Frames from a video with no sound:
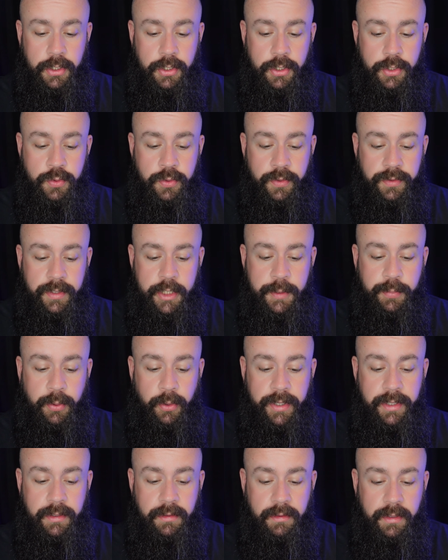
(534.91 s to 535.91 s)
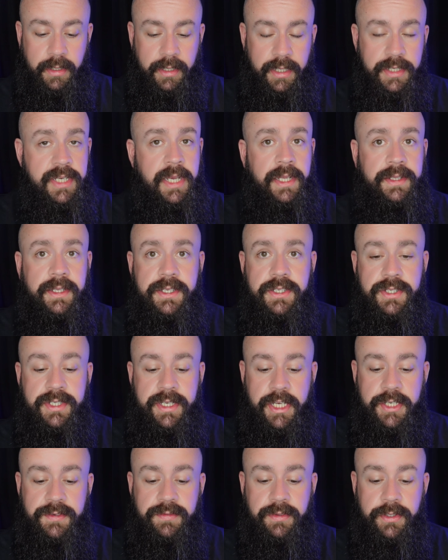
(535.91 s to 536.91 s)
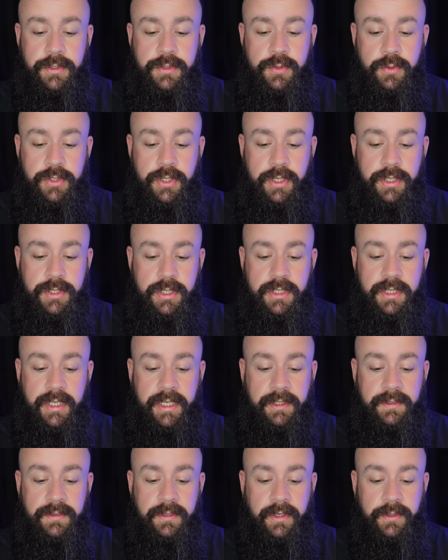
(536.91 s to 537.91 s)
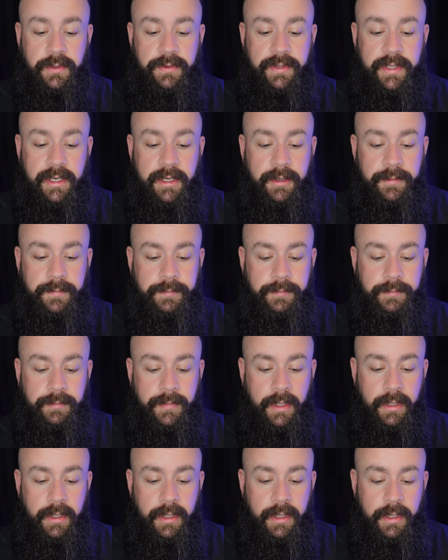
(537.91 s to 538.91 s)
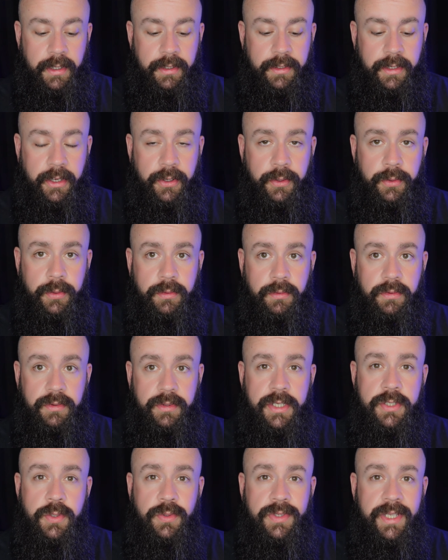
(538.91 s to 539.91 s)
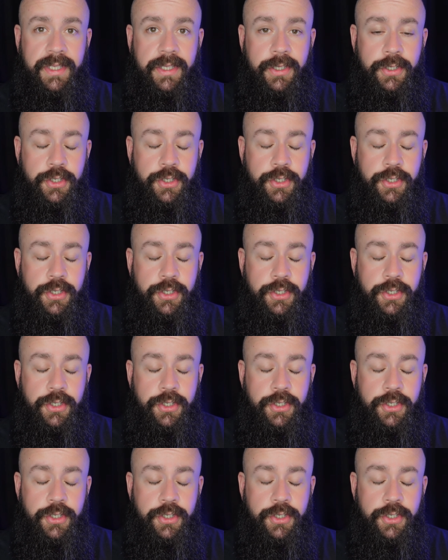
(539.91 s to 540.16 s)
So at this point, it's added successfully. So you can just click done on that. Now, this will take you